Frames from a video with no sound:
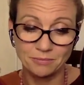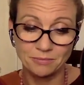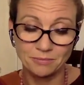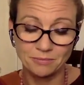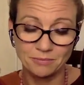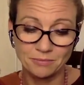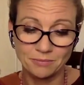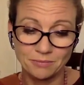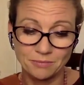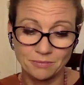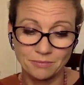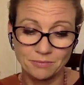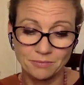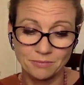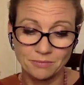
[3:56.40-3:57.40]

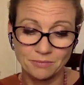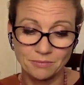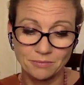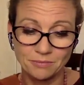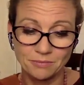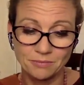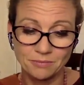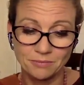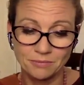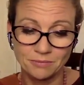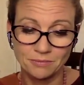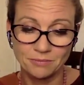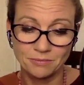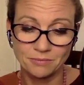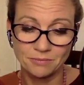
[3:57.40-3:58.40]

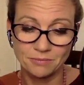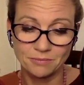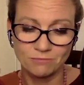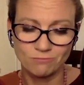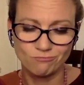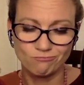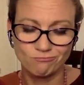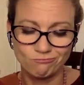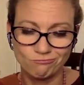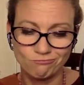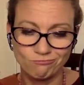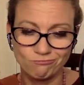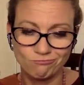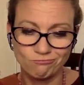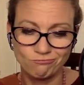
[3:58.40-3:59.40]

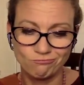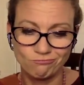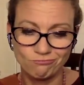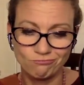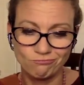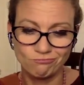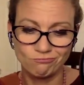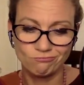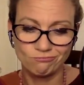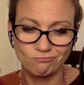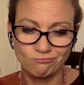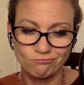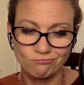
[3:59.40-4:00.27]
Nobody speaks.